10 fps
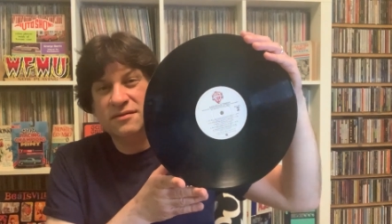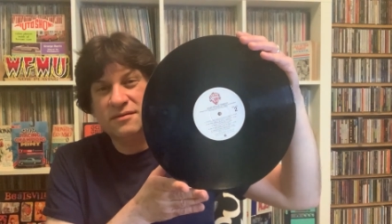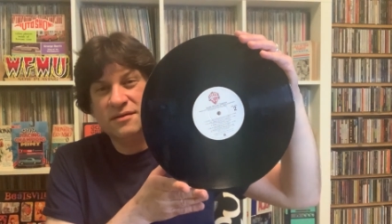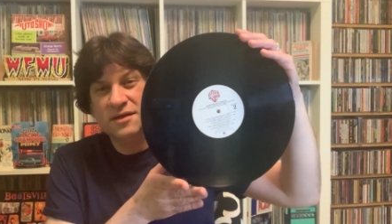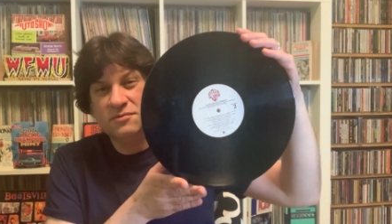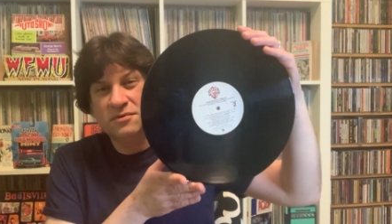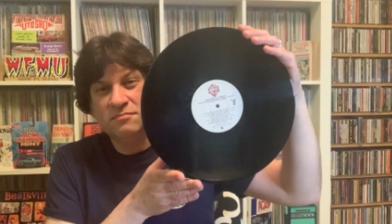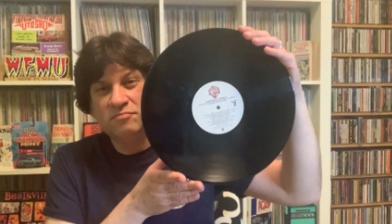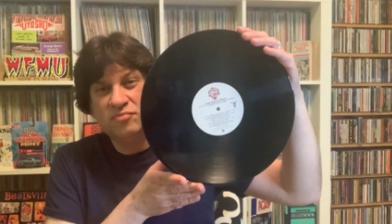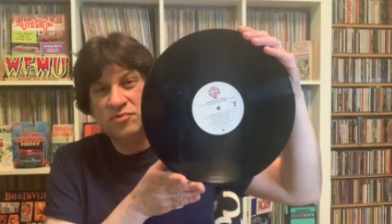think would
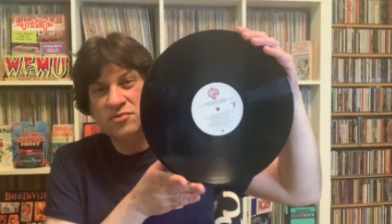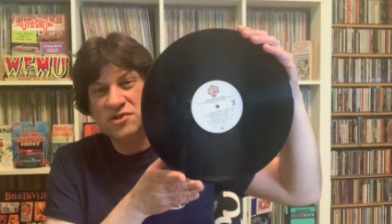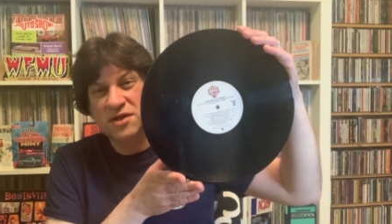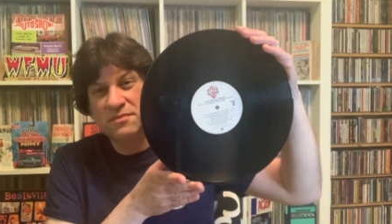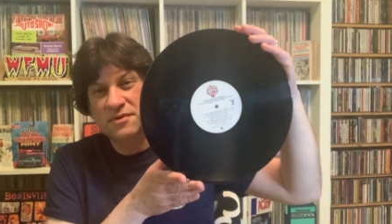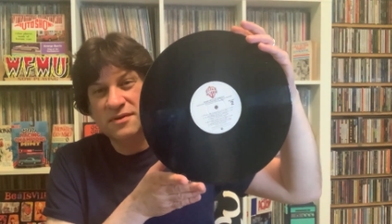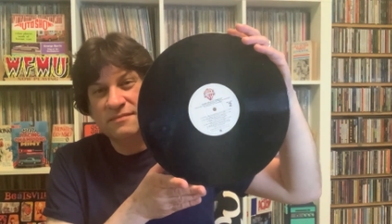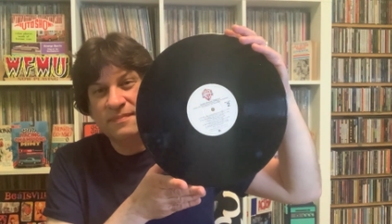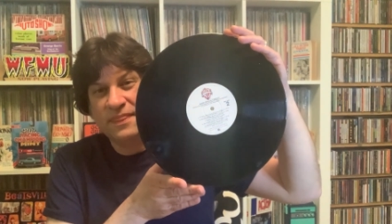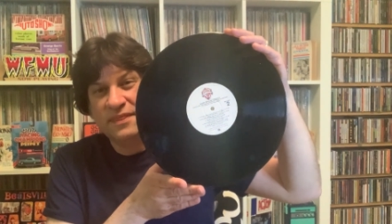do
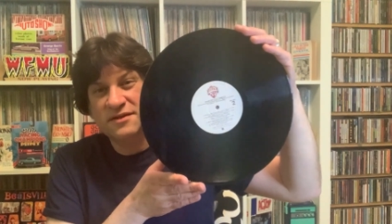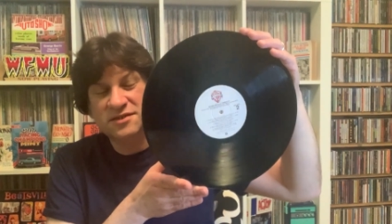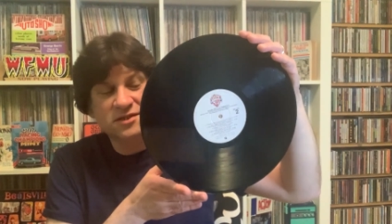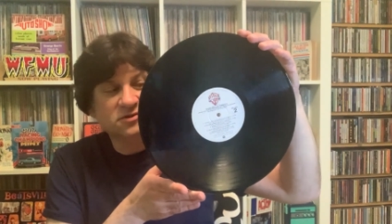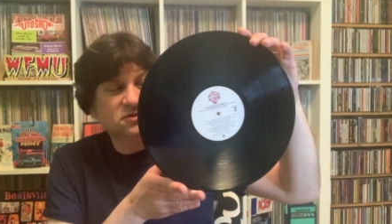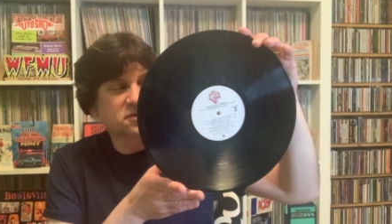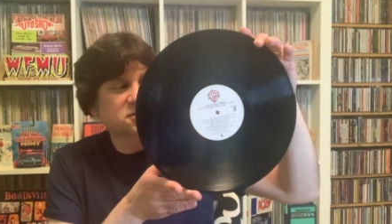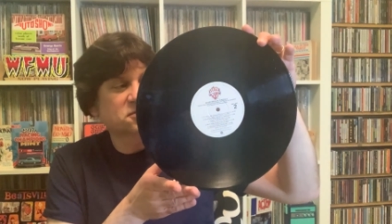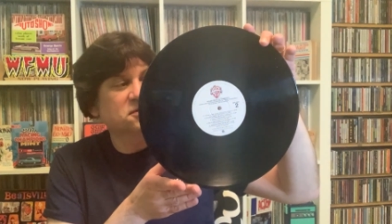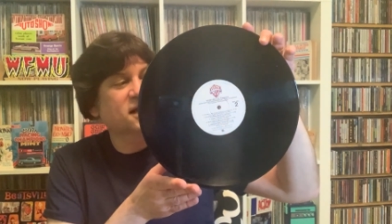something this interesting.
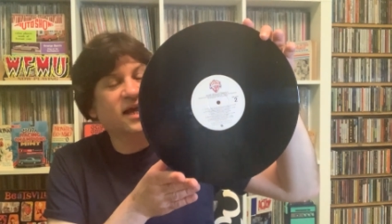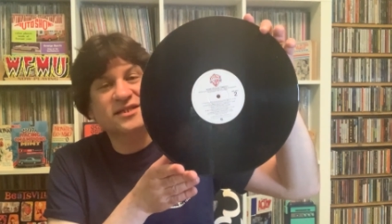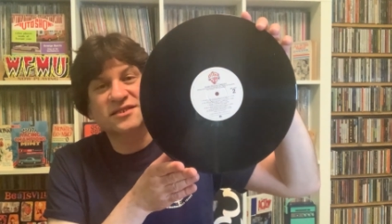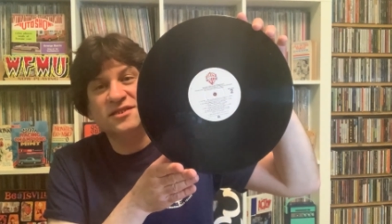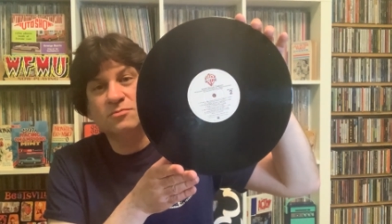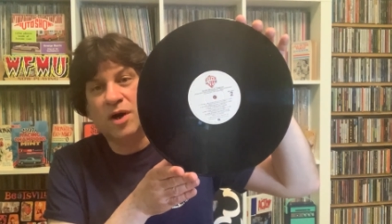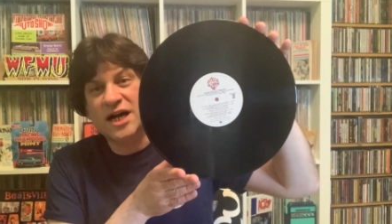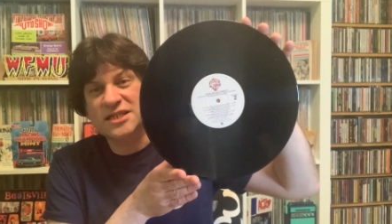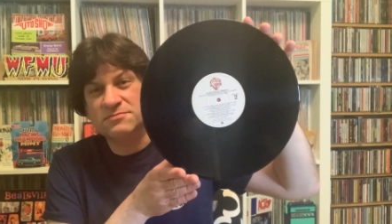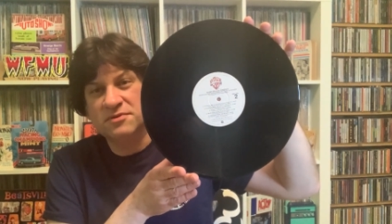Shaun Cassidy,
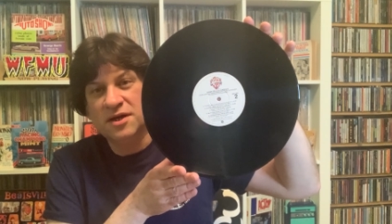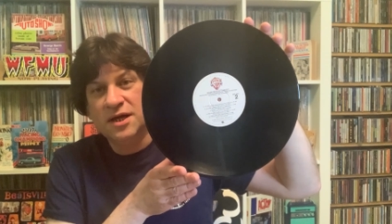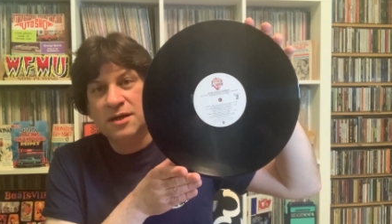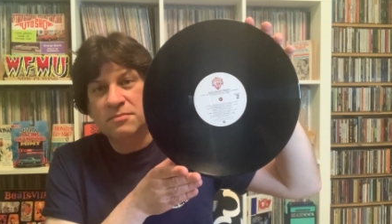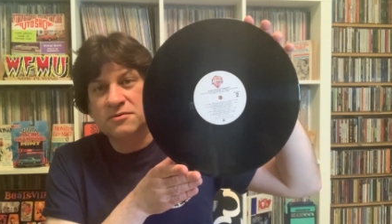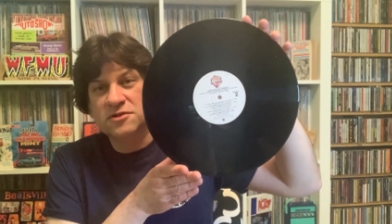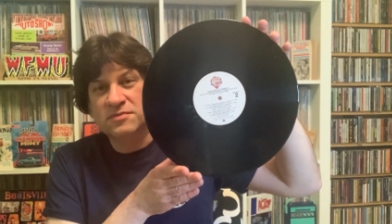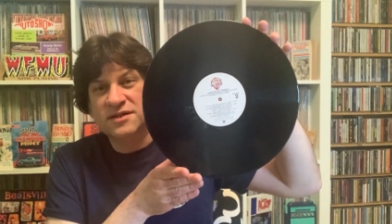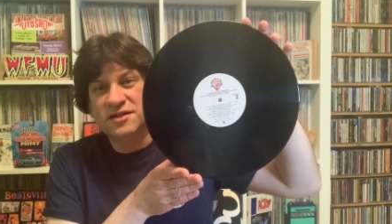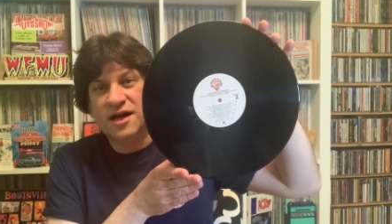Wasp, produced
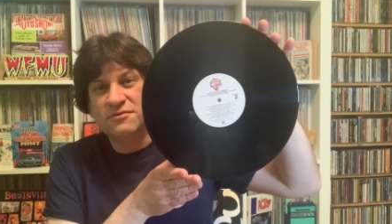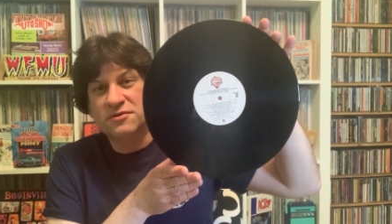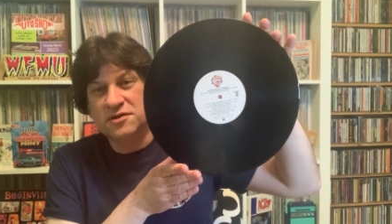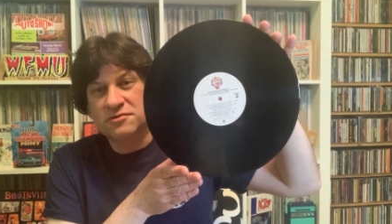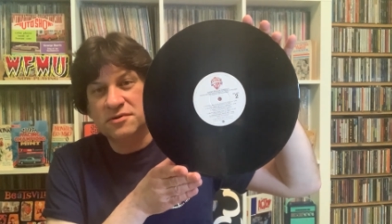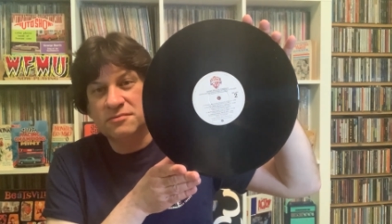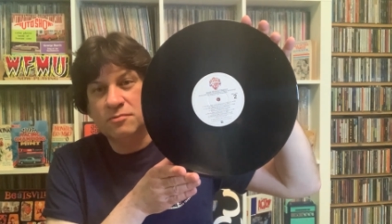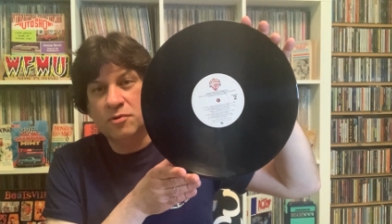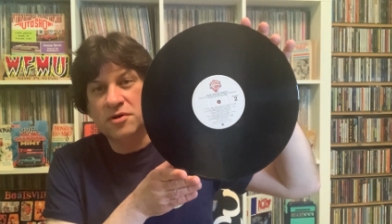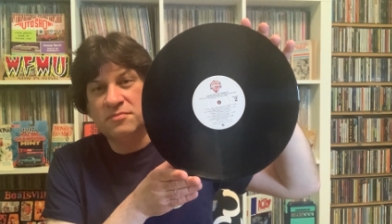by Todd Rundgren,
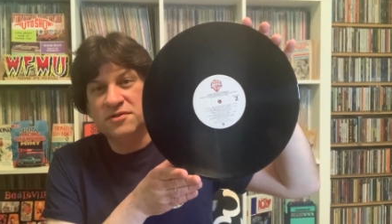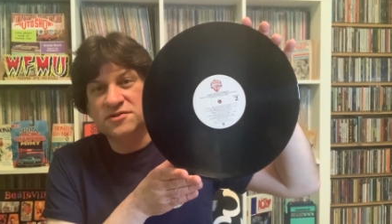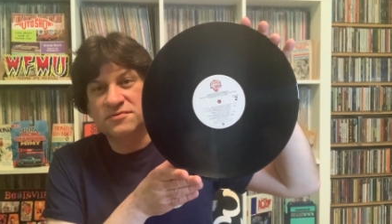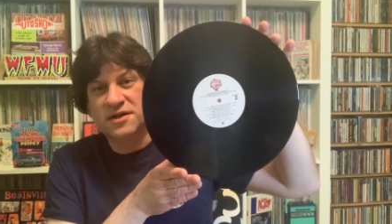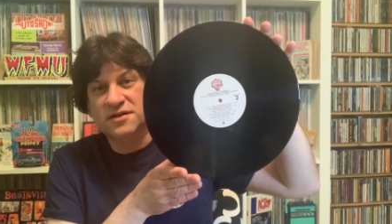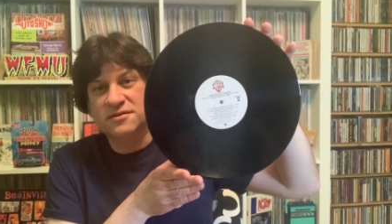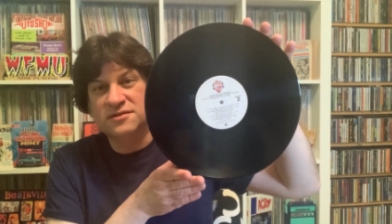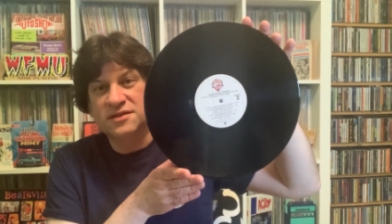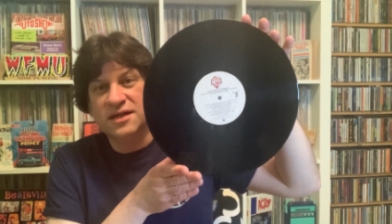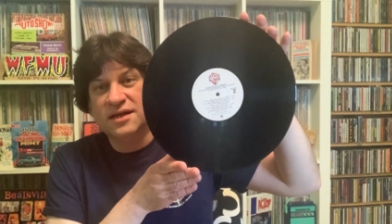Warner Brothers
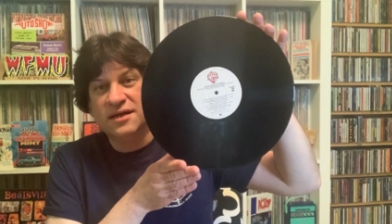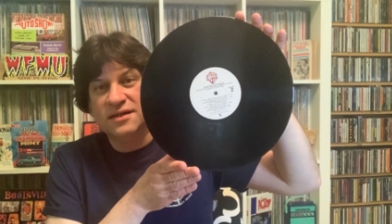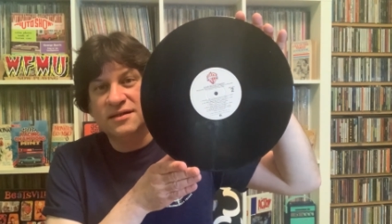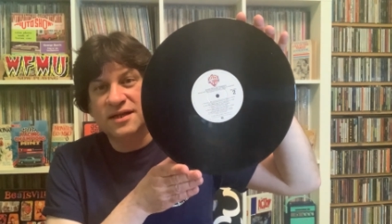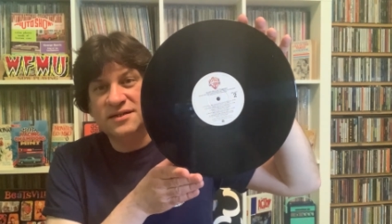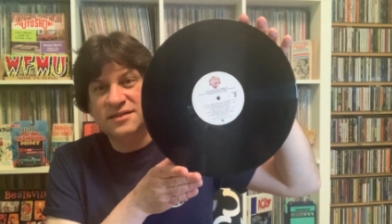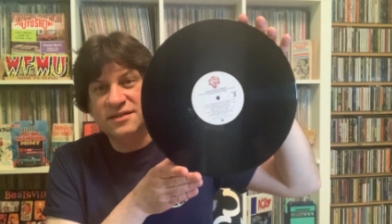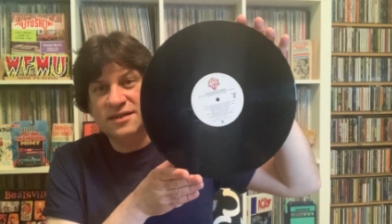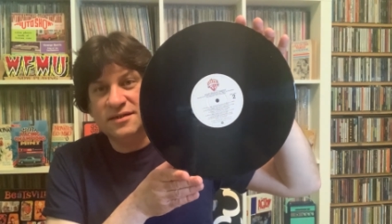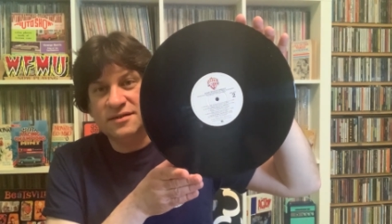Records,
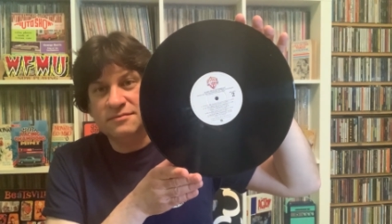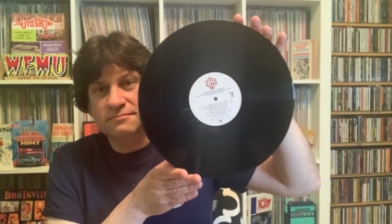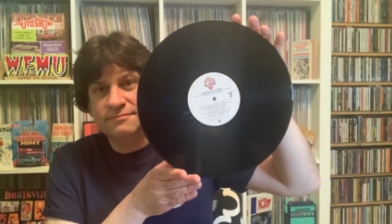nineteen eighty.